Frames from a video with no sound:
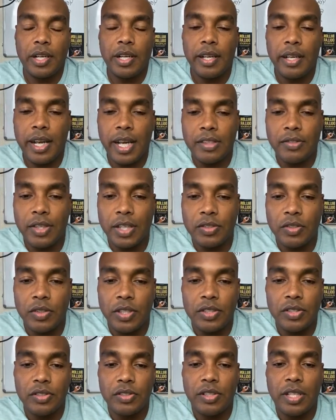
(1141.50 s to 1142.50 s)
contracts or
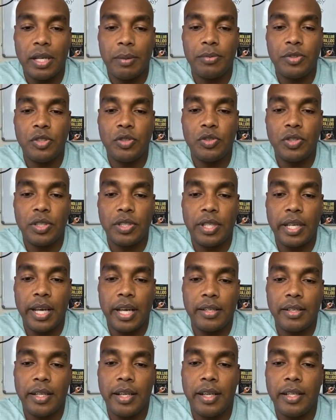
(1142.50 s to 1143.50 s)
initial steps you should take to
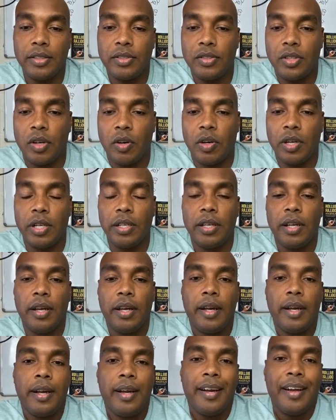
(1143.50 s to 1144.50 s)
getting started?
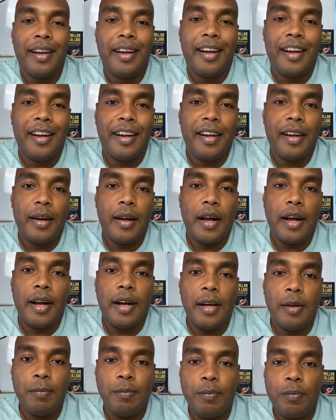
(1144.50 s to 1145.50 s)
Uh,
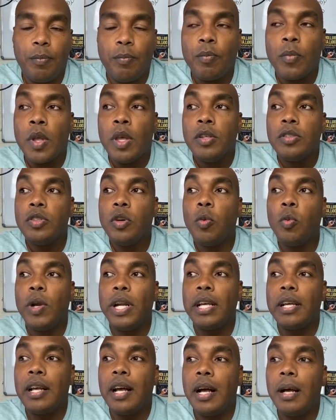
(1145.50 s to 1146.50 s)
so when it
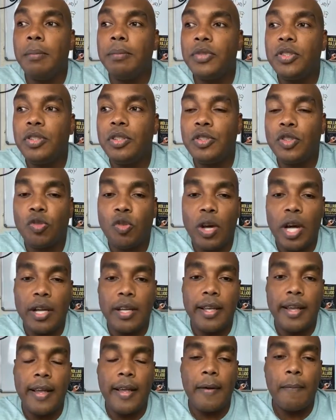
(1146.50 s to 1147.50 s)
comes to
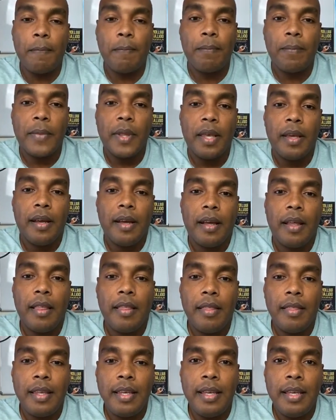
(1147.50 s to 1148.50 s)
trucking,
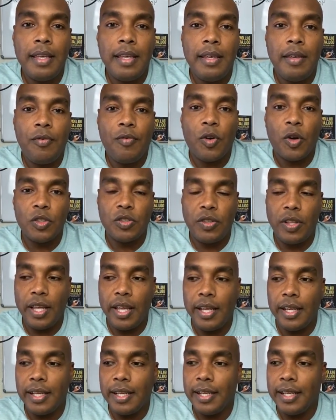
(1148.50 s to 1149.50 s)
the first thing
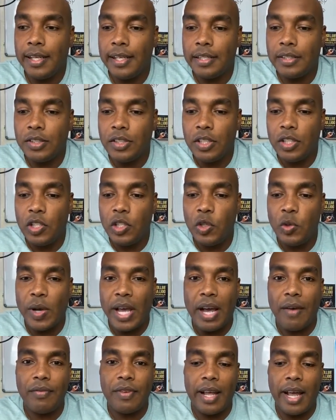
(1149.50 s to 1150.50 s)
is you
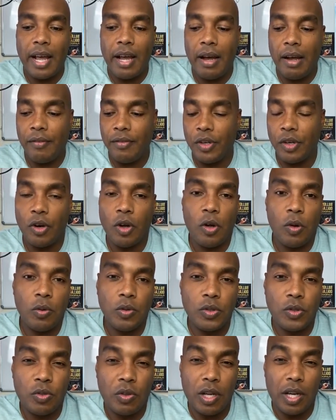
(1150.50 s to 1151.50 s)
have to have your own
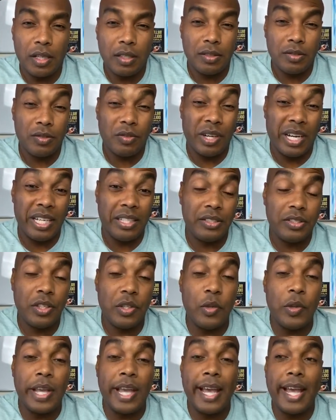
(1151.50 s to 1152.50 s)
truck, right? So you
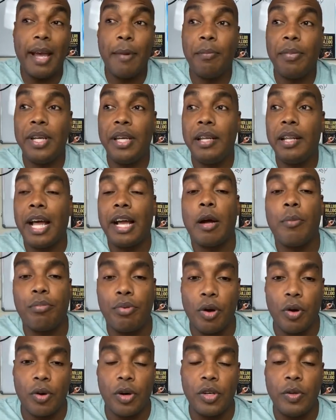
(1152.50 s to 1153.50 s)
can't be like a
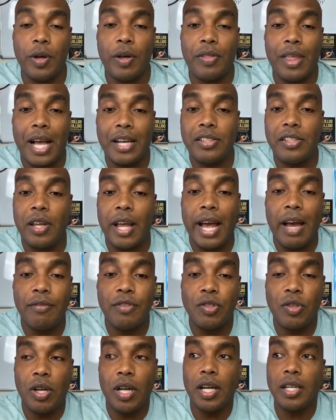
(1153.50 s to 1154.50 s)
broker. You have to actually have
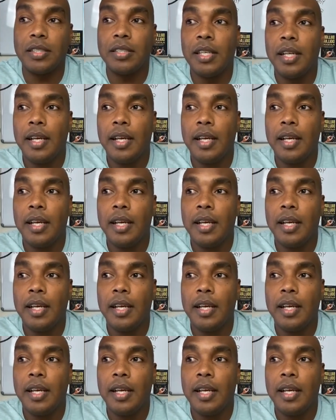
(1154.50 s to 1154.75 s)
trucks.